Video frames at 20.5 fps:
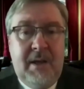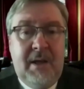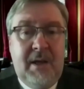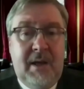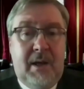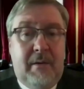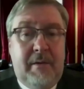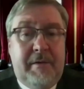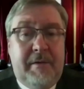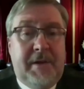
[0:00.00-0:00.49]

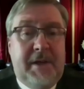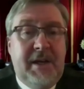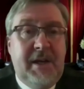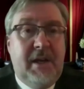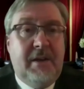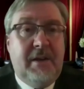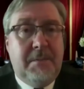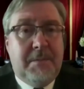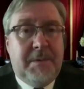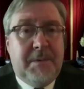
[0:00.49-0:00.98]
However, in
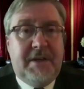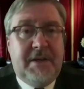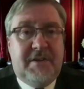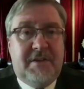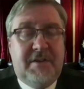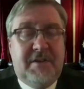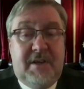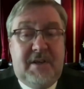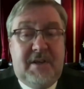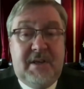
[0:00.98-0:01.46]
other
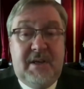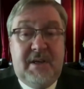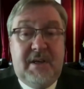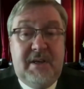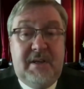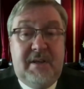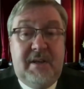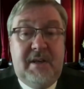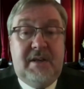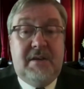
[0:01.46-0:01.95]
places, and
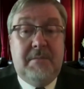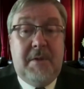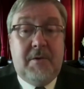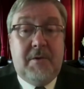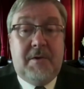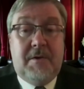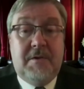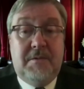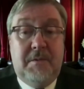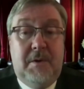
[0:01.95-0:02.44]
I think
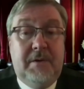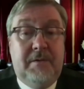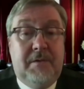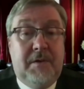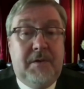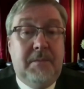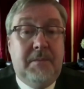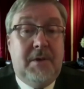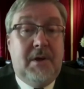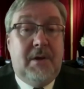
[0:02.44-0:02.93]
America is one of
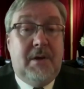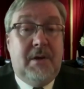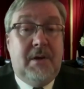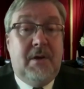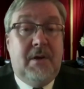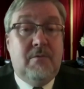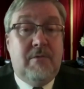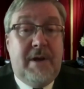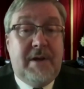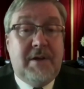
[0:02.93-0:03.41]
them,
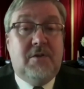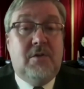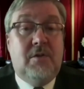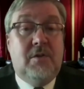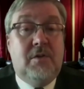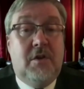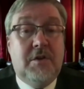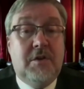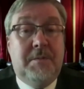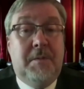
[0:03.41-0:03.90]
a radical
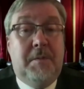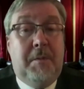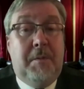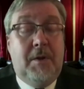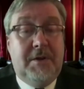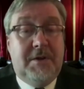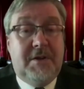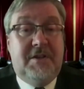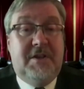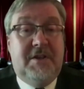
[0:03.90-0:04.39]

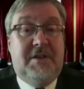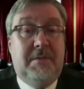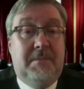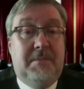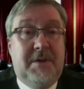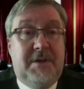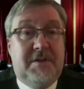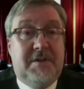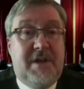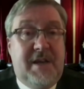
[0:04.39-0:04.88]
cosmopolitanism
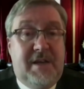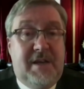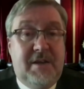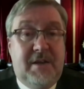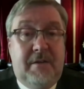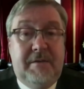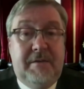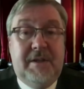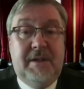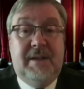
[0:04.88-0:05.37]
has taken
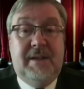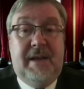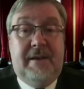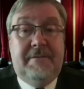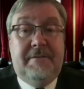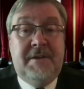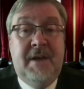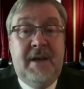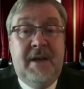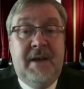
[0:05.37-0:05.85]
over the
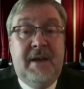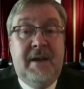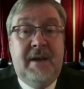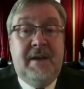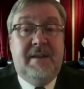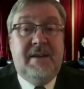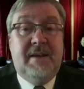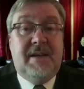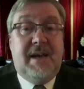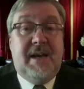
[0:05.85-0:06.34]
left
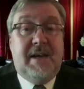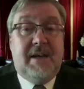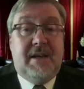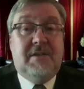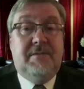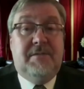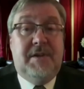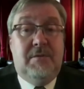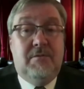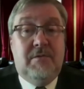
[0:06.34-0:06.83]
that
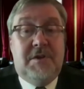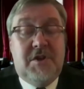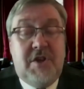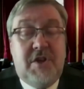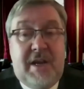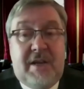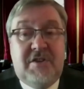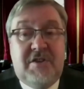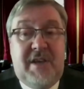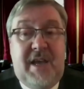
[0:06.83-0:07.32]
actively
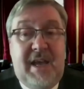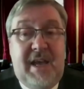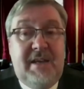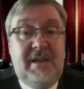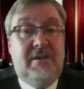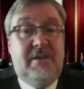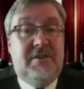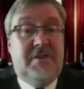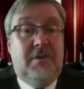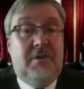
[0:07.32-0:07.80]
rejects
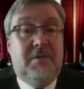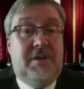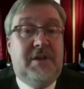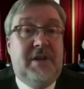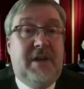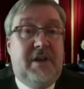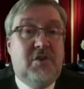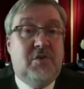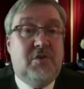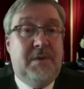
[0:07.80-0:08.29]
any
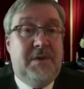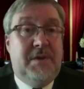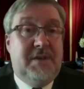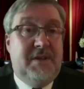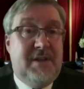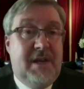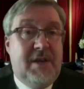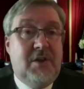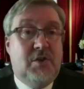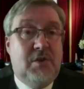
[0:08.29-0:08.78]
association with
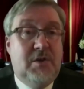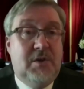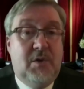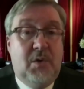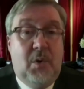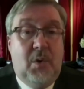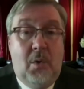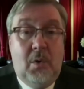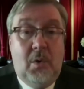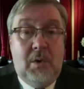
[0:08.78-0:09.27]
the nation at
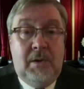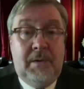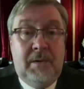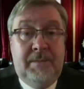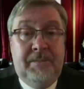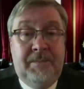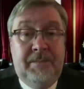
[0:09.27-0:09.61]
all.